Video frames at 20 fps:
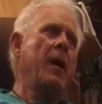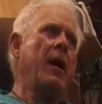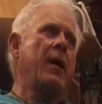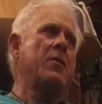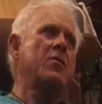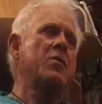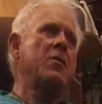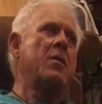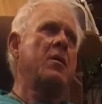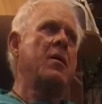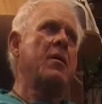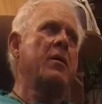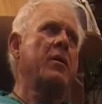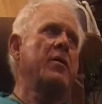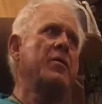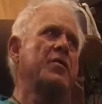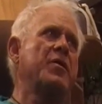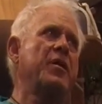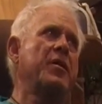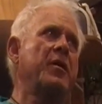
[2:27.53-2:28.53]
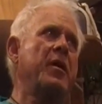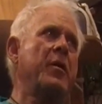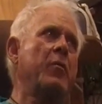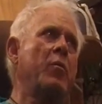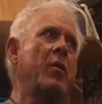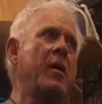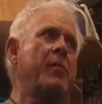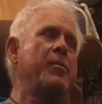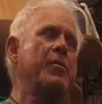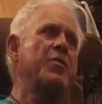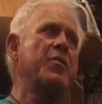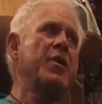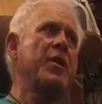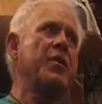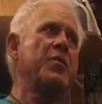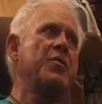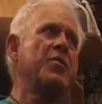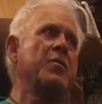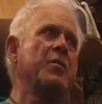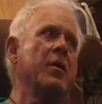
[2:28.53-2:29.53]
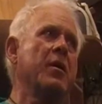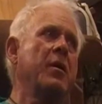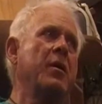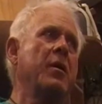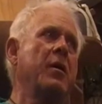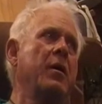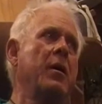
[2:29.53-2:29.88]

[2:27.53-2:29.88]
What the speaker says: as long as it represents